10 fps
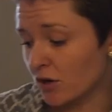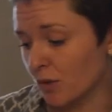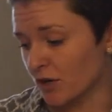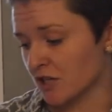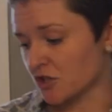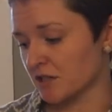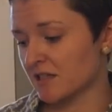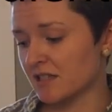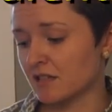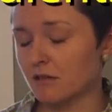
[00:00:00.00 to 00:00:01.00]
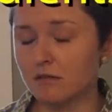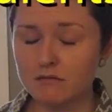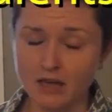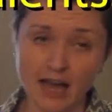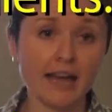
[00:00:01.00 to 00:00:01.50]
Aperol pressure is
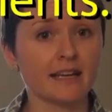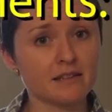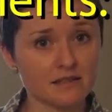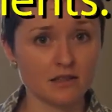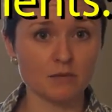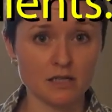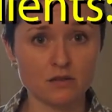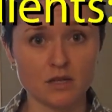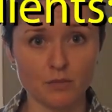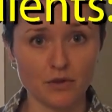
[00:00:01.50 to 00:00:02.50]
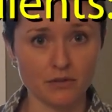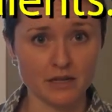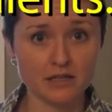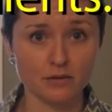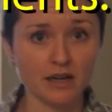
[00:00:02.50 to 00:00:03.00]
still the highest in the West Zone number
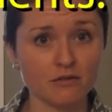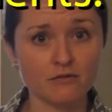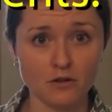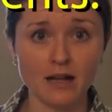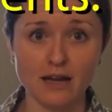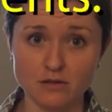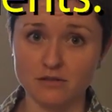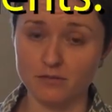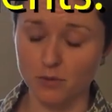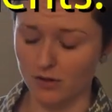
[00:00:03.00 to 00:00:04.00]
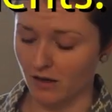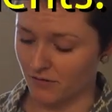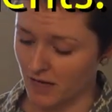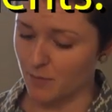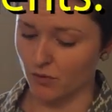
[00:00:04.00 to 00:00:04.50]
3, so we have a full ounce of
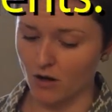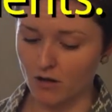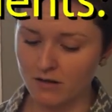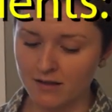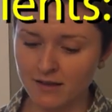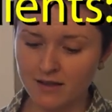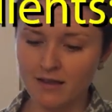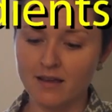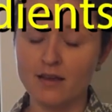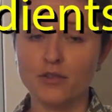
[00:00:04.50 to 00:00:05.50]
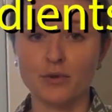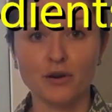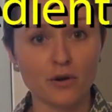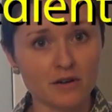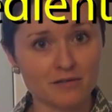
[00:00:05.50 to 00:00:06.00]
Aperol,
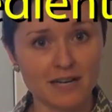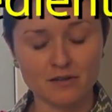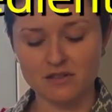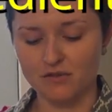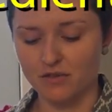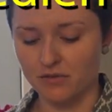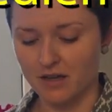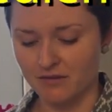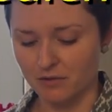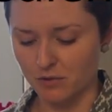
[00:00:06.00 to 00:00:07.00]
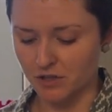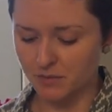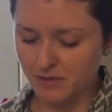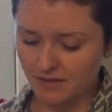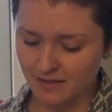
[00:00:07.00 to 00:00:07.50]
3/4 of an ounce of Evan
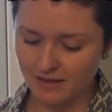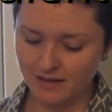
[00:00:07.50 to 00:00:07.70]
Williams,